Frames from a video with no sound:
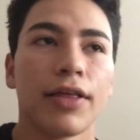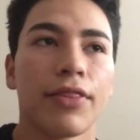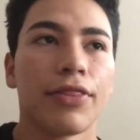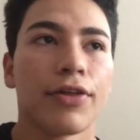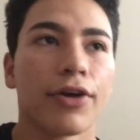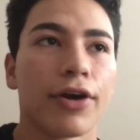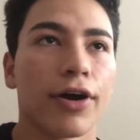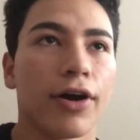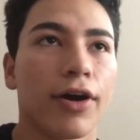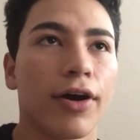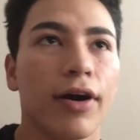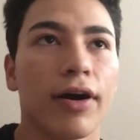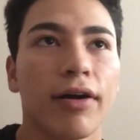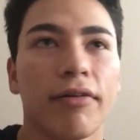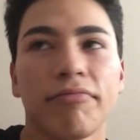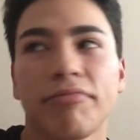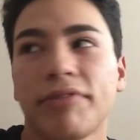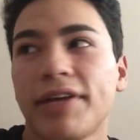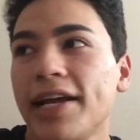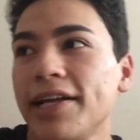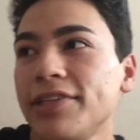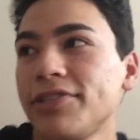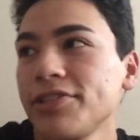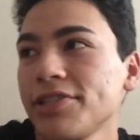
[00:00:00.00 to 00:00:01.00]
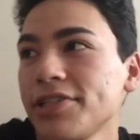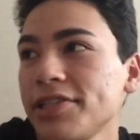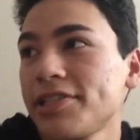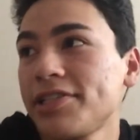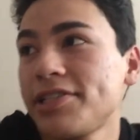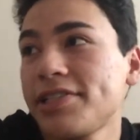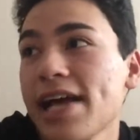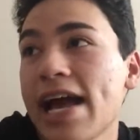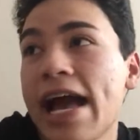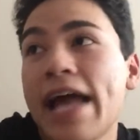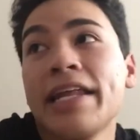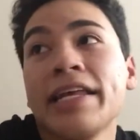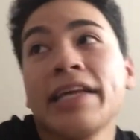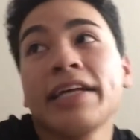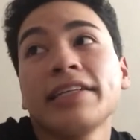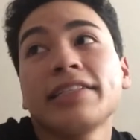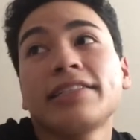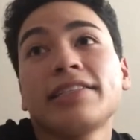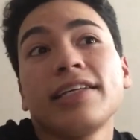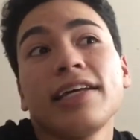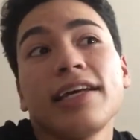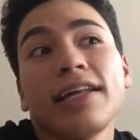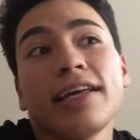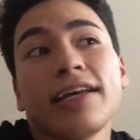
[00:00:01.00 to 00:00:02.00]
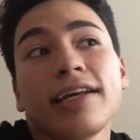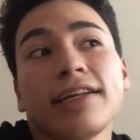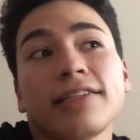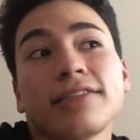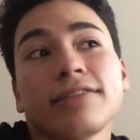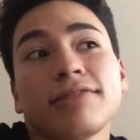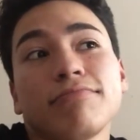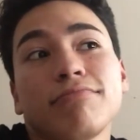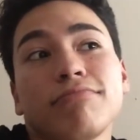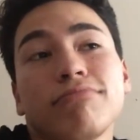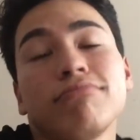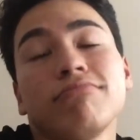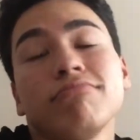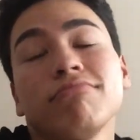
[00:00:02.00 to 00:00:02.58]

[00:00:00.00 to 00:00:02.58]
They're all, kids are just standing and sitting. It's,